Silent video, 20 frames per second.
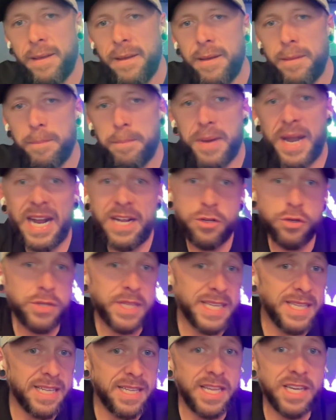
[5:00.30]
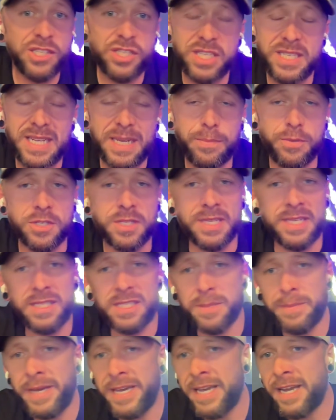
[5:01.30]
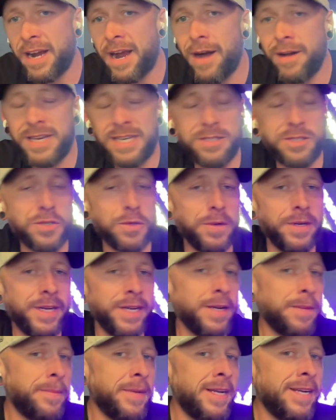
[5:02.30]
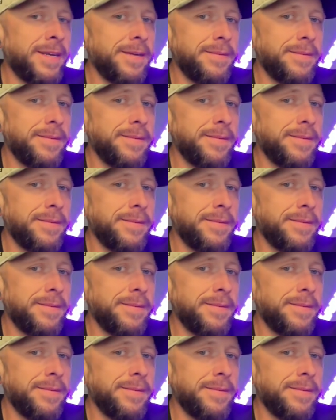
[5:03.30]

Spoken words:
But I do think that there's a deeper sentiment here. I'll get to it in a minute.